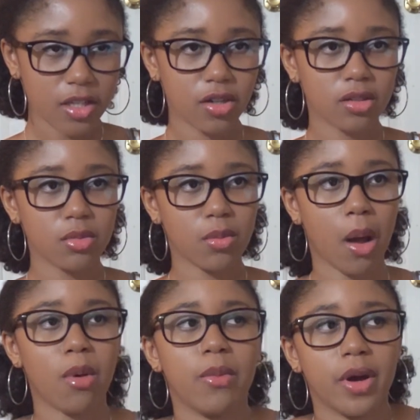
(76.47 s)
I told my
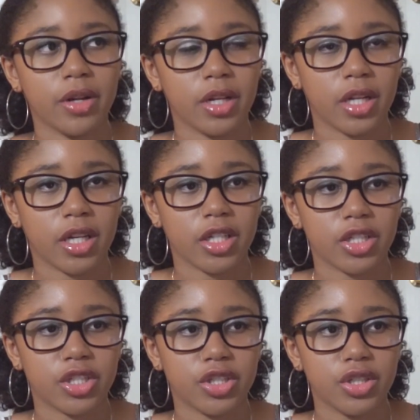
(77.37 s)
mom about it,
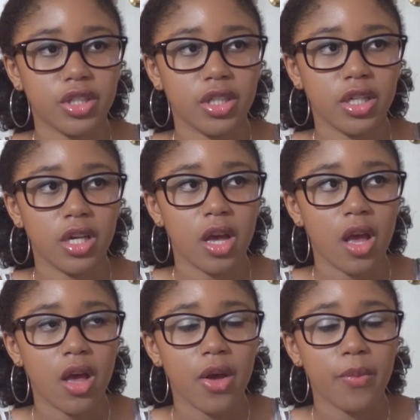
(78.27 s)
and she
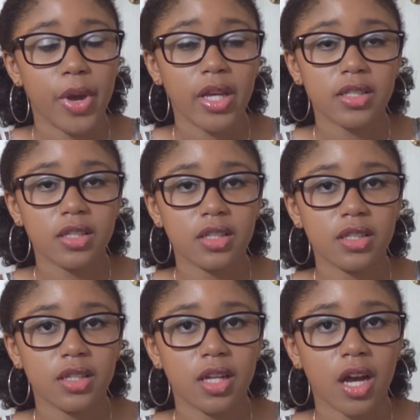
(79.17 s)
basically
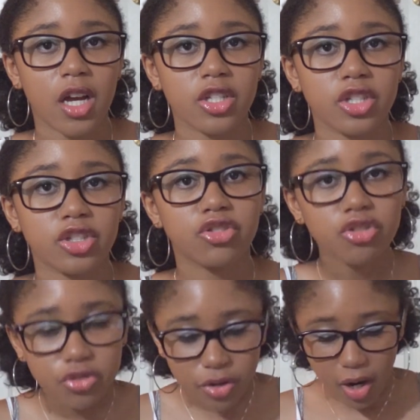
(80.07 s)
said that I should
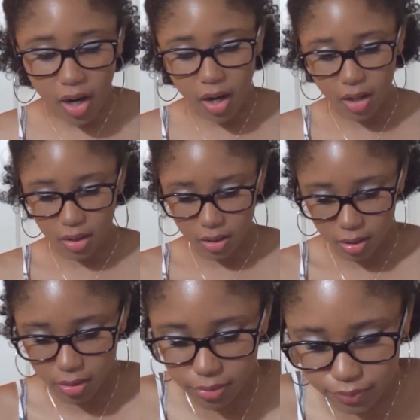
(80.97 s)
try
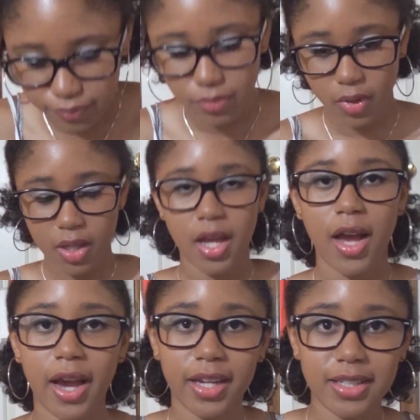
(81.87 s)
um,
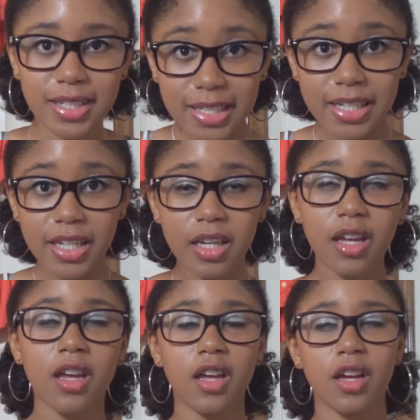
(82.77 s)
IT.
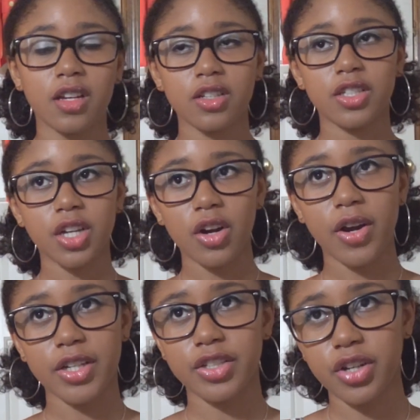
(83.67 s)
So
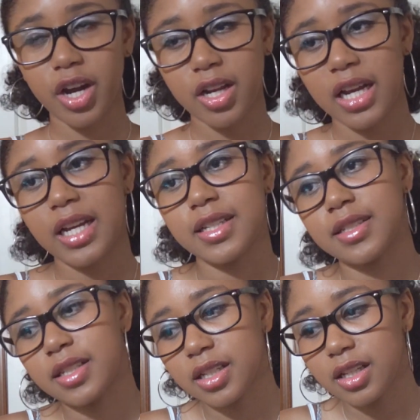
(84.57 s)
I tried
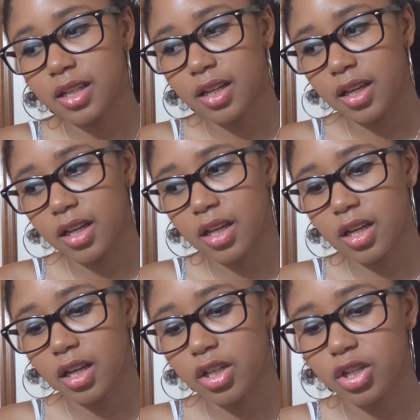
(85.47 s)
IT,
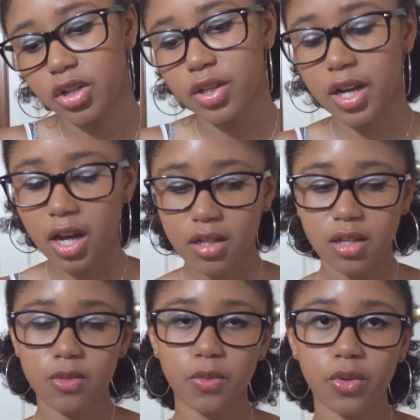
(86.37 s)
and you know the
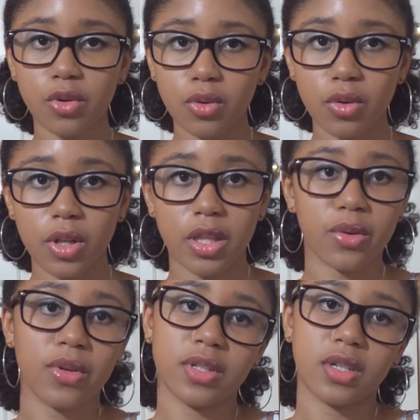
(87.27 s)
concepts were cool.
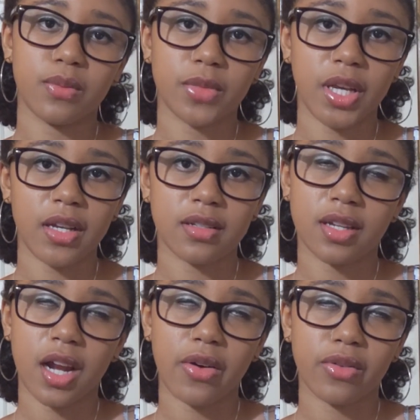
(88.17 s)
There were some things
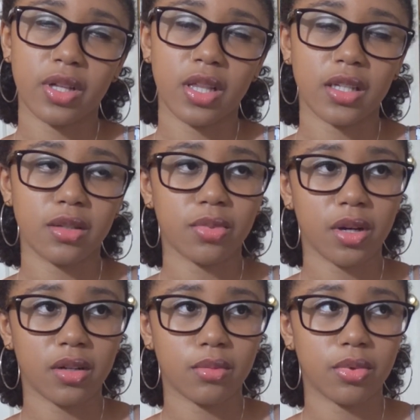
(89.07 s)
that I really liked
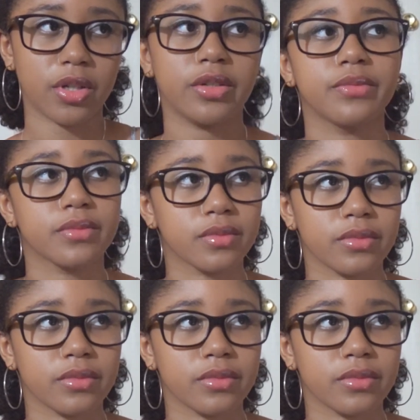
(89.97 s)
about it, but